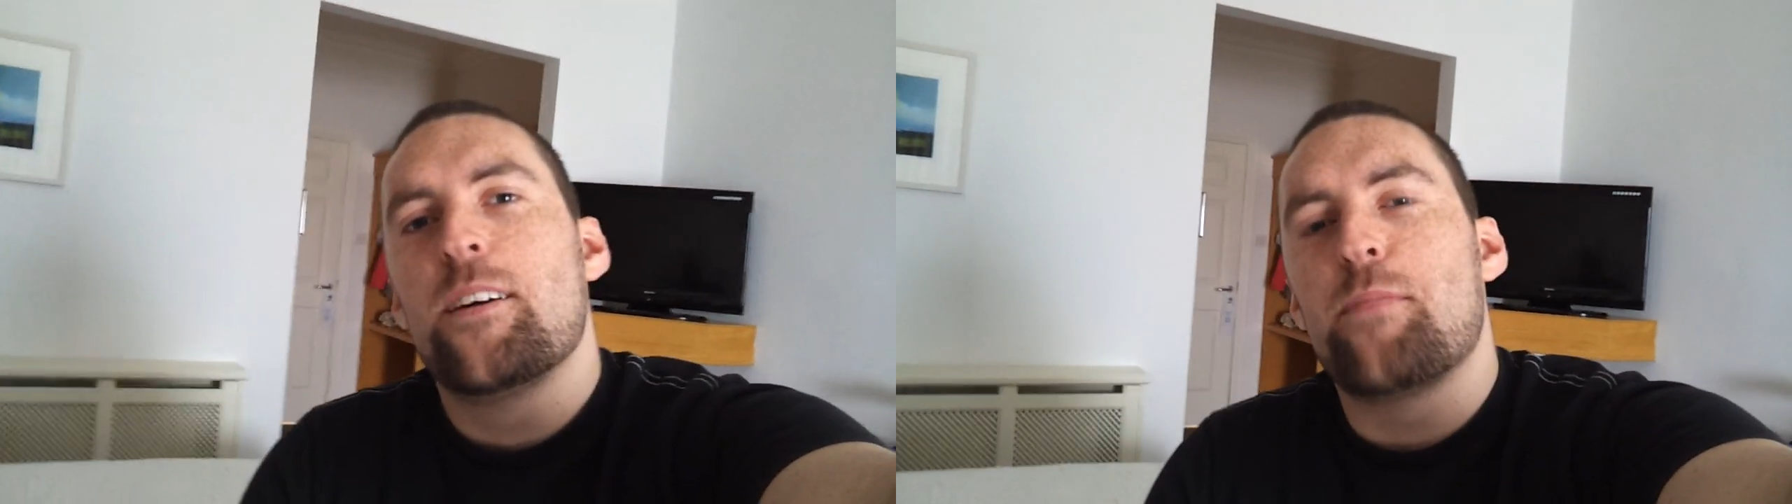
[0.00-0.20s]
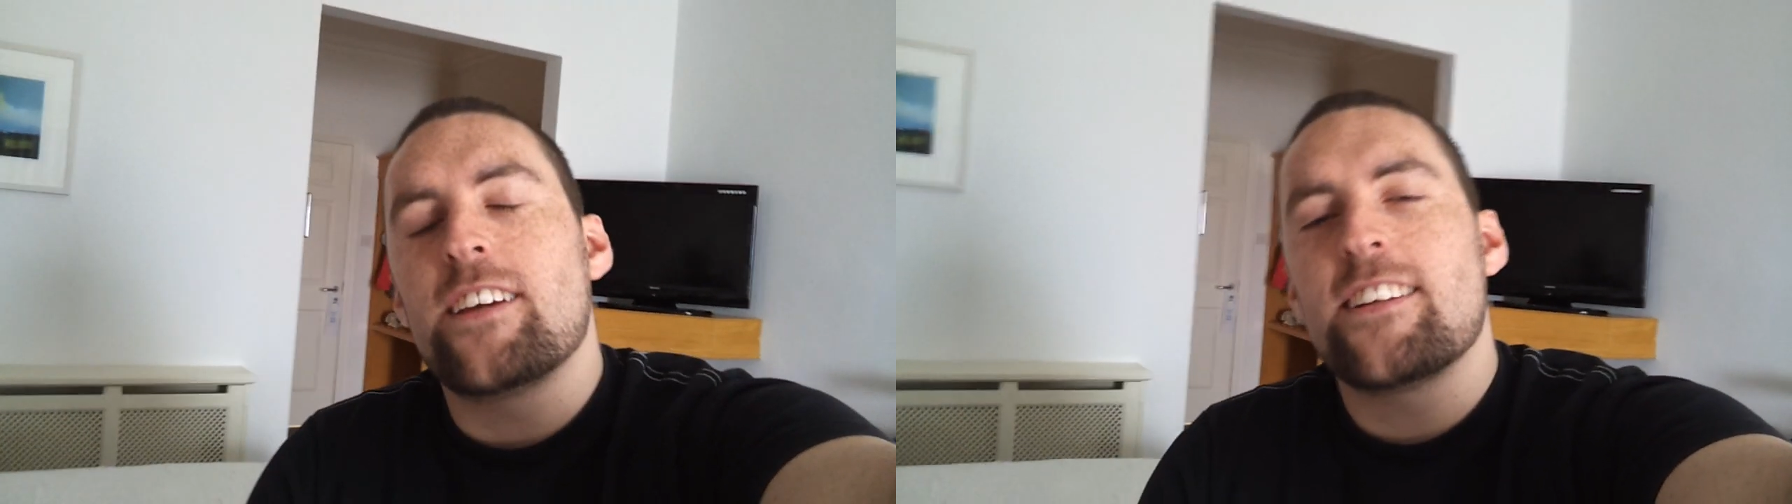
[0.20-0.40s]

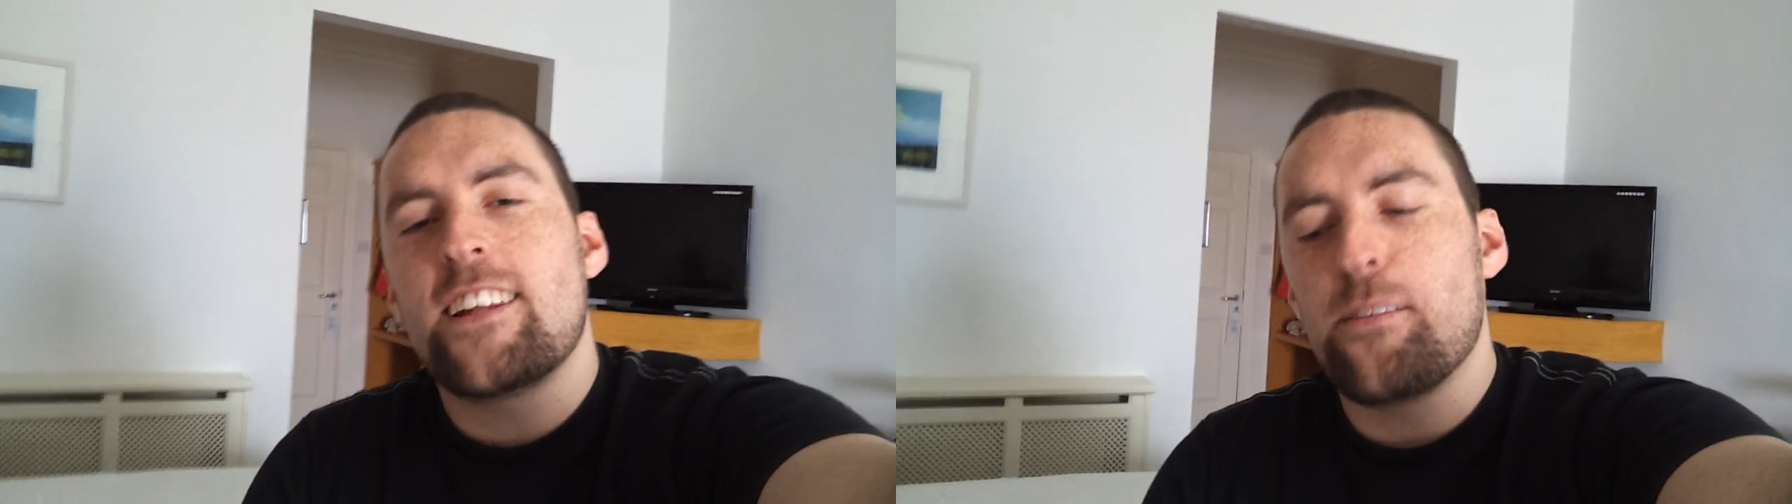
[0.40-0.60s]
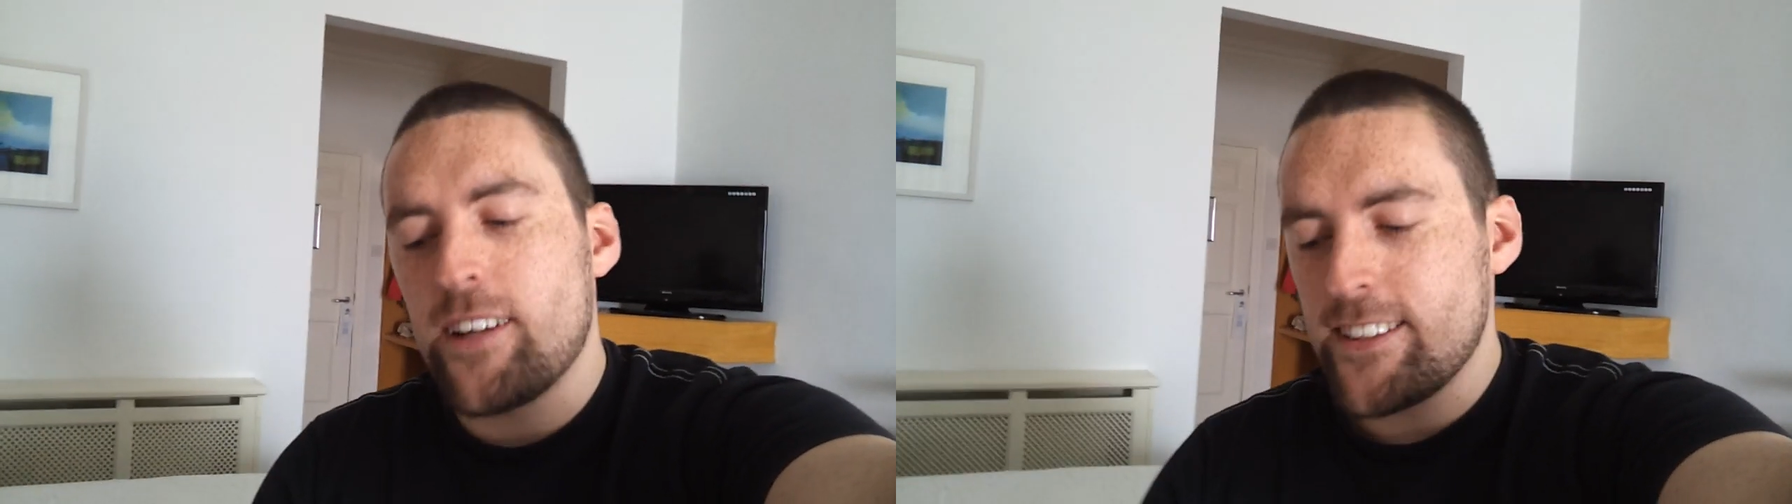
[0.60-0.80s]

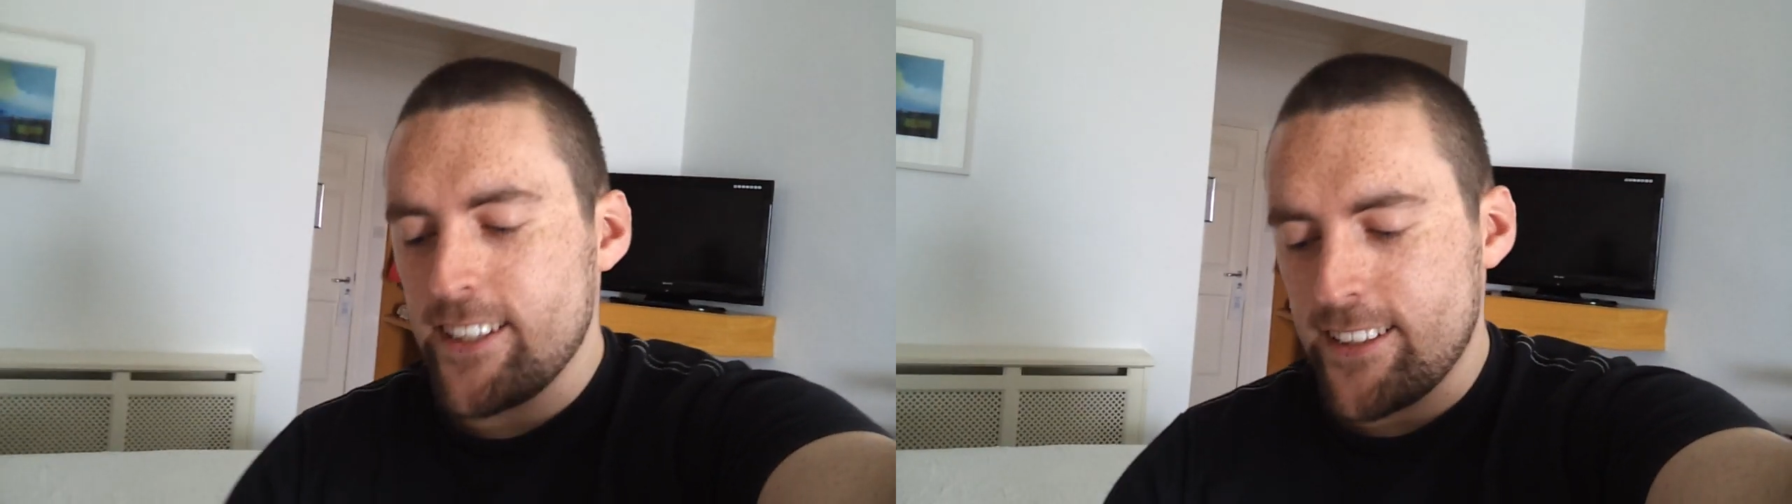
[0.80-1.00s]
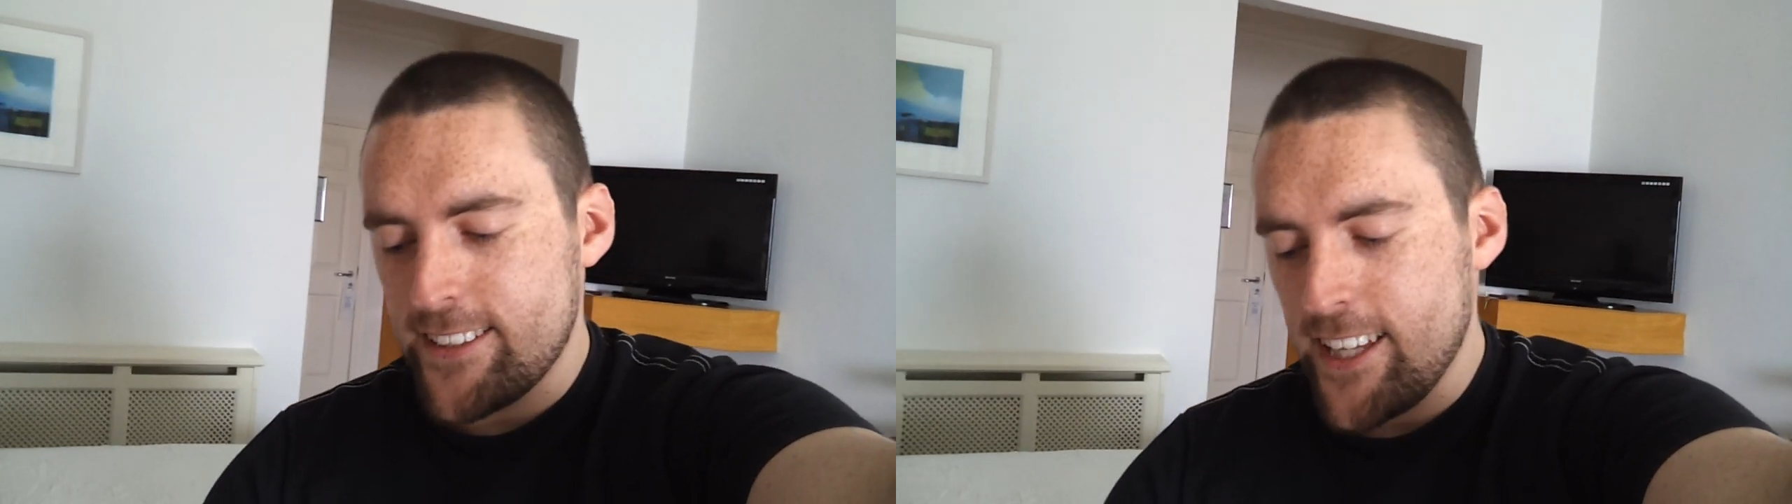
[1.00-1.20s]
Basically what I
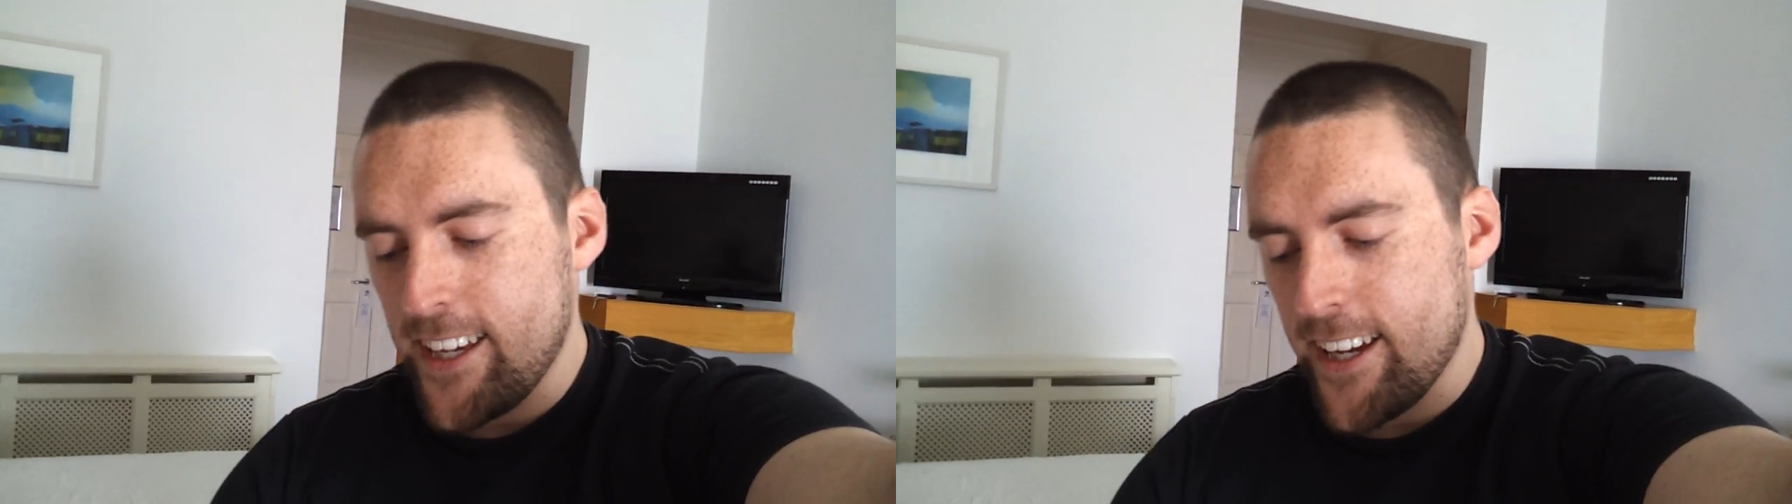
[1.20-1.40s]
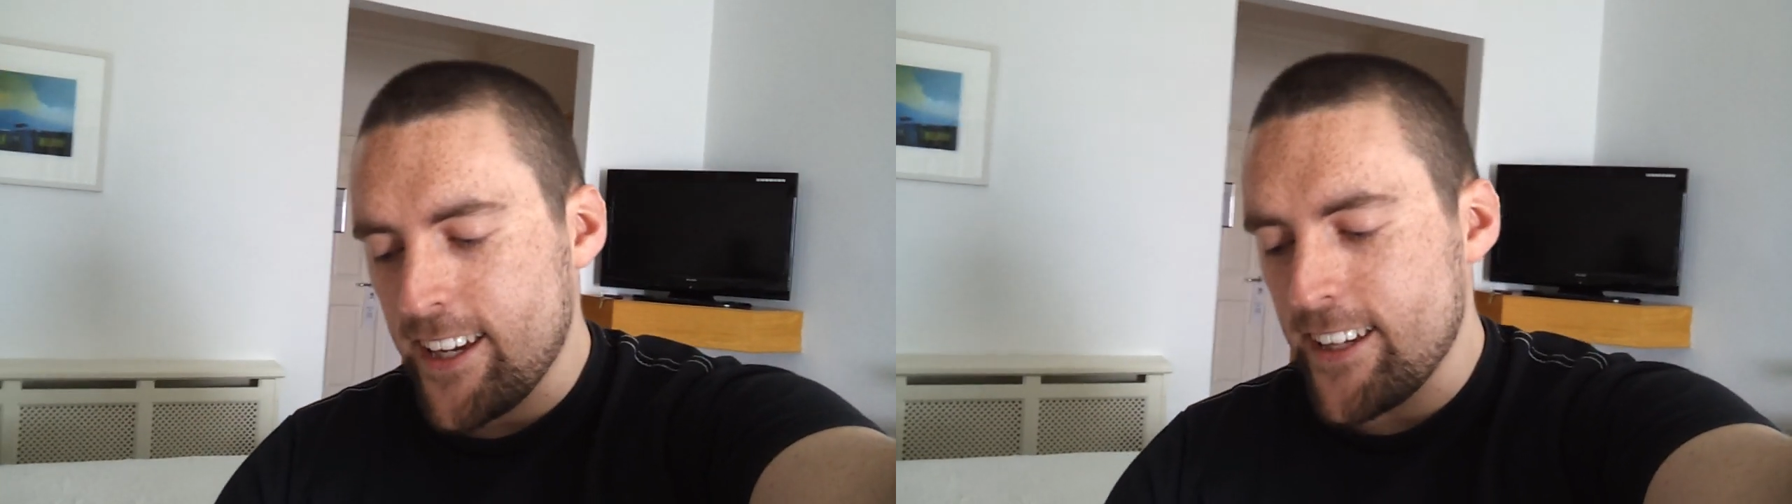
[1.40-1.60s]
said to
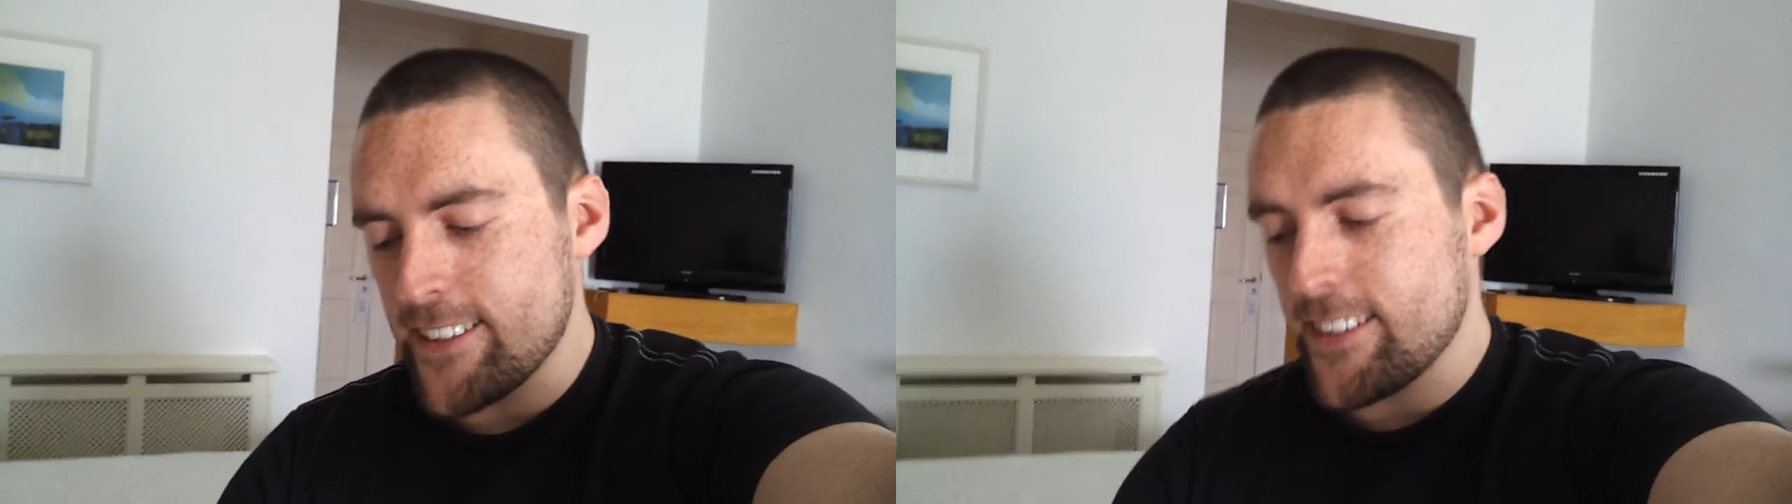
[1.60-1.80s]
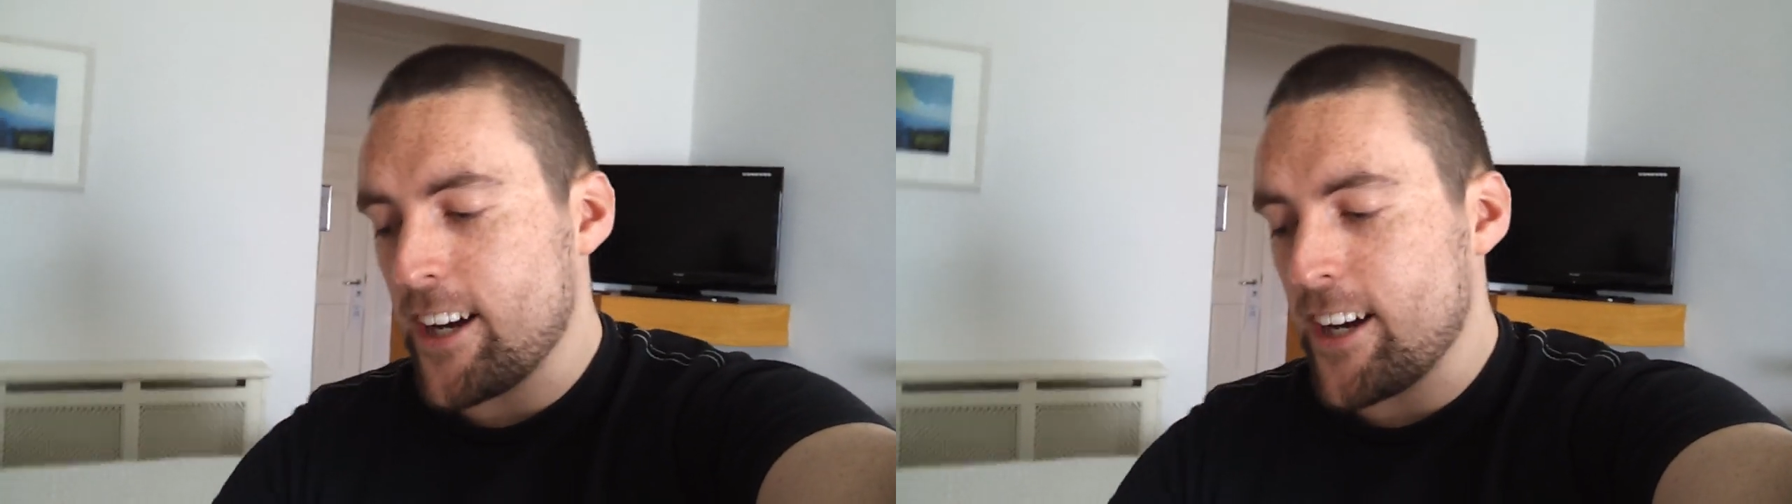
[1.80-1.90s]
Sega is,